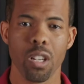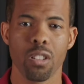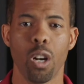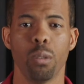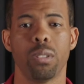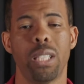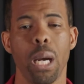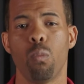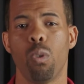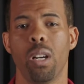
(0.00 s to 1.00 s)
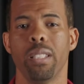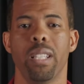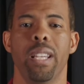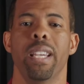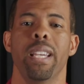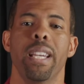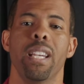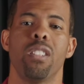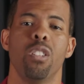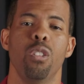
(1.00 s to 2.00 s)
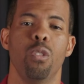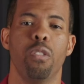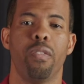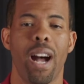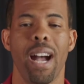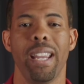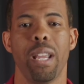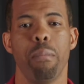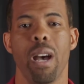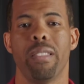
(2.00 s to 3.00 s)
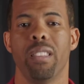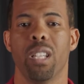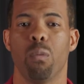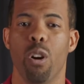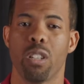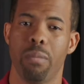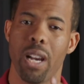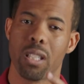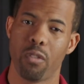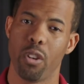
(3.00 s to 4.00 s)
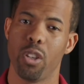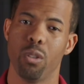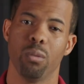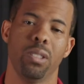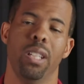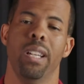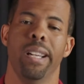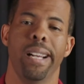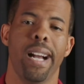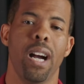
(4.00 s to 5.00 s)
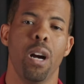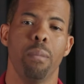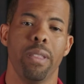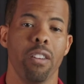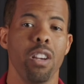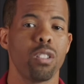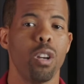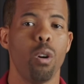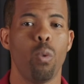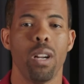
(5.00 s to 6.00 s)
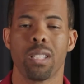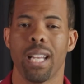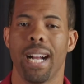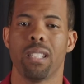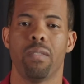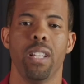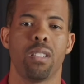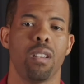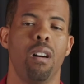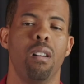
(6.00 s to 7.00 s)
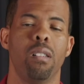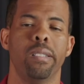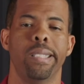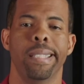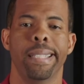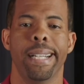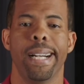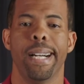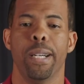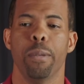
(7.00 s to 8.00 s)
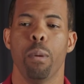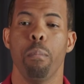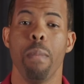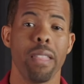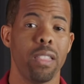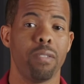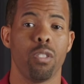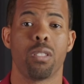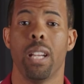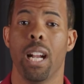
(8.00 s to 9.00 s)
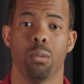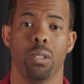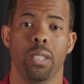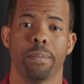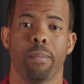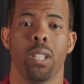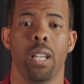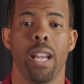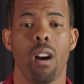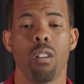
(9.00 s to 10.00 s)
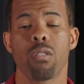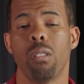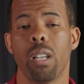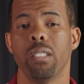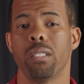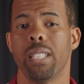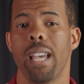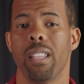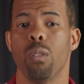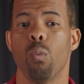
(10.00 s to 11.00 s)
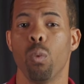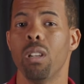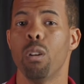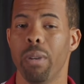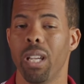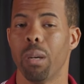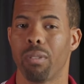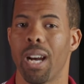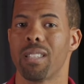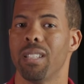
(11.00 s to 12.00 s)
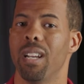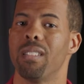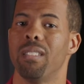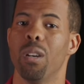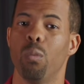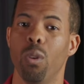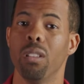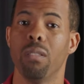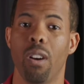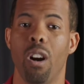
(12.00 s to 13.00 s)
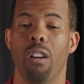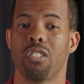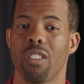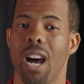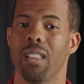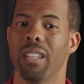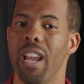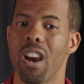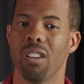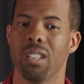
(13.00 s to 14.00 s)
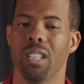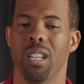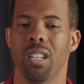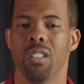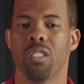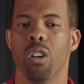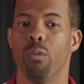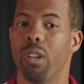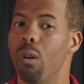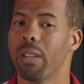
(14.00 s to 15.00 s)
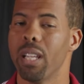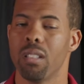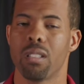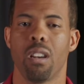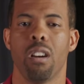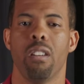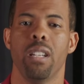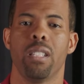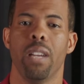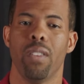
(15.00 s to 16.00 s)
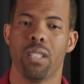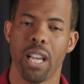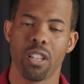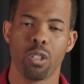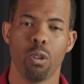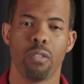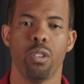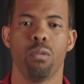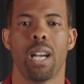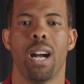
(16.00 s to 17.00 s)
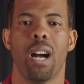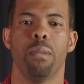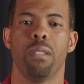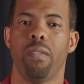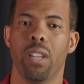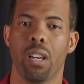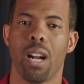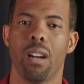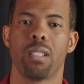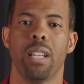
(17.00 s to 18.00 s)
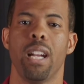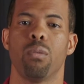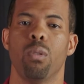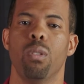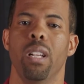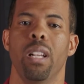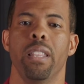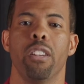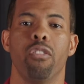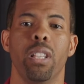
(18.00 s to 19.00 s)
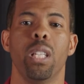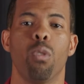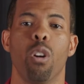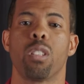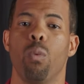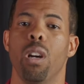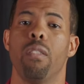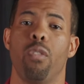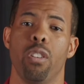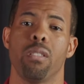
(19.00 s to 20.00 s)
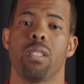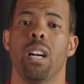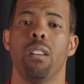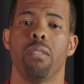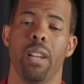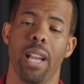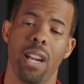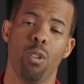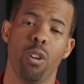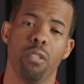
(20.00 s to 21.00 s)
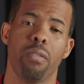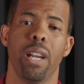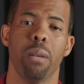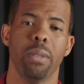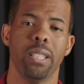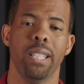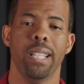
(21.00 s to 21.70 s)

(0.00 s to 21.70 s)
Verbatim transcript: So step one is to find a method that works best for you. Um, there is no one size fits all um, method for scheduling. And also understand that it will be a process that will involve trial and error. So don't get discouraged if it takes you a few times to figure out a schedule that really works well for yourself and or your family.